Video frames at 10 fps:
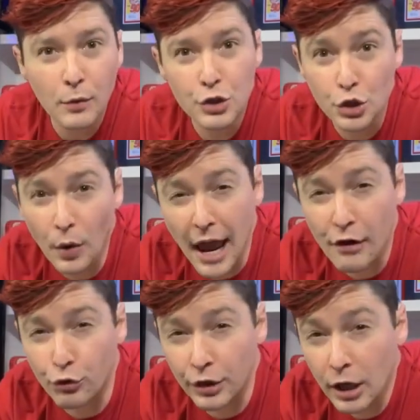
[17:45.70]
that I would do
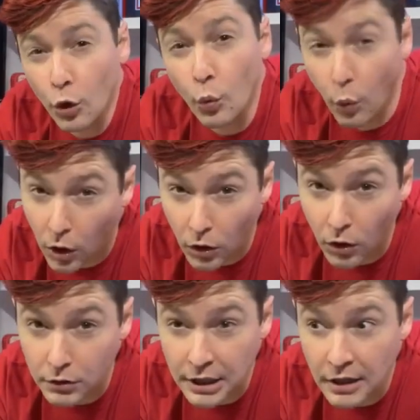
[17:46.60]
a real
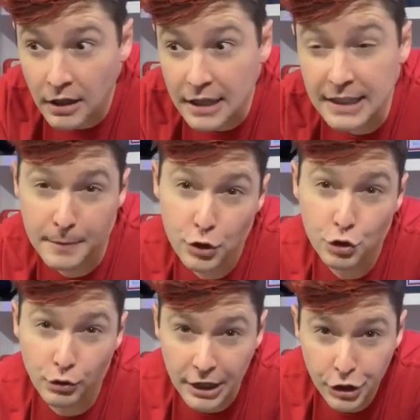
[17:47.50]
world
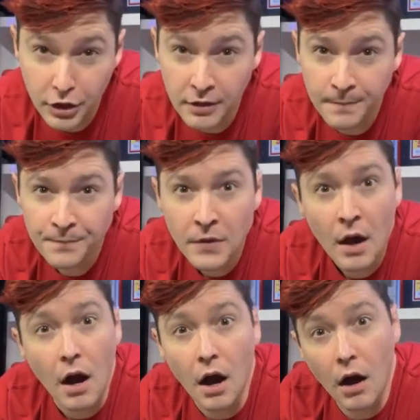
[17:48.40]
demonstration
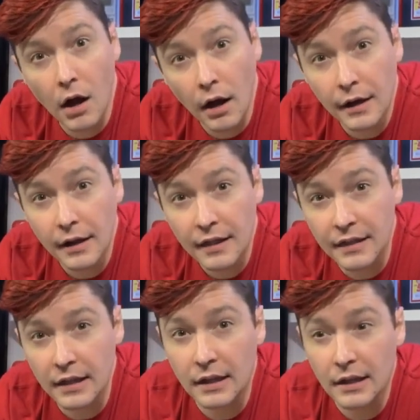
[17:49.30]
on
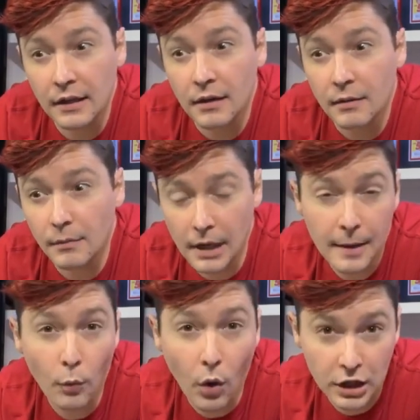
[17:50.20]
the
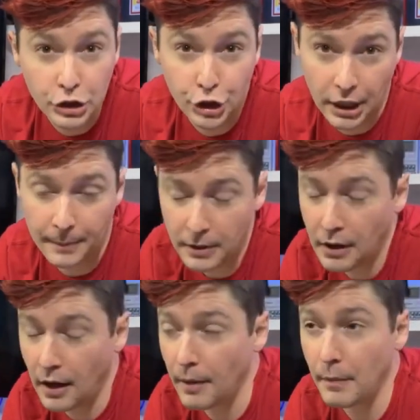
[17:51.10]
M1 chip.
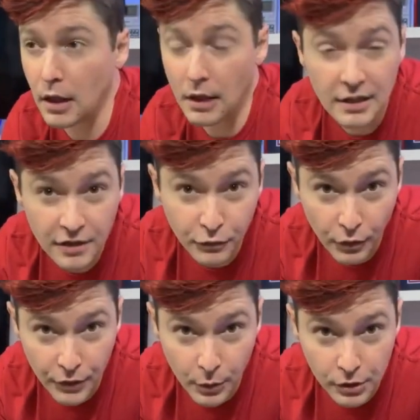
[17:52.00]
Uh, lots of
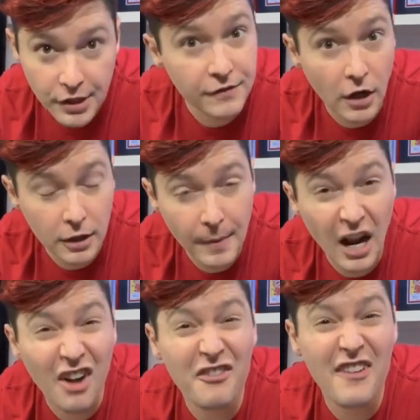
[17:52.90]
reviewers have talked
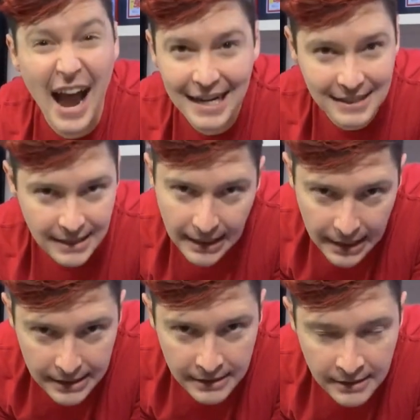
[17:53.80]
about how fast it
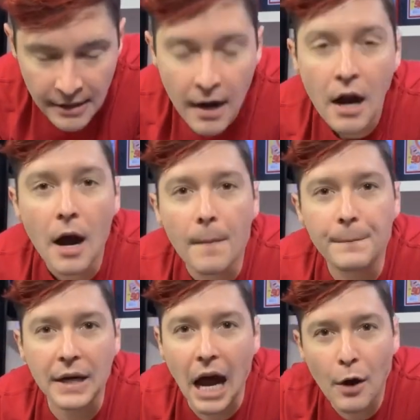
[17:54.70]
is,
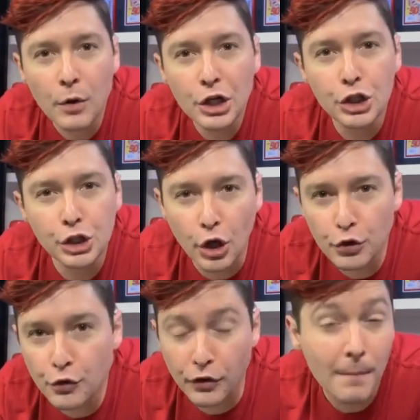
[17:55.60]
but I wanted to
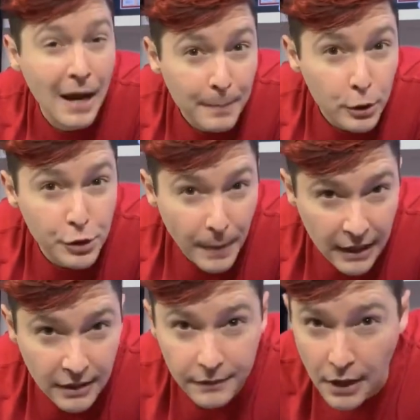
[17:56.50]
show you from my
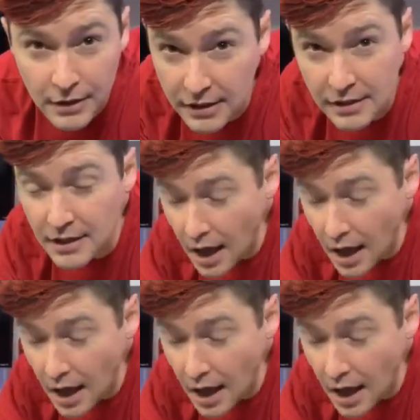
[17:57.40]
perspective. Now, this is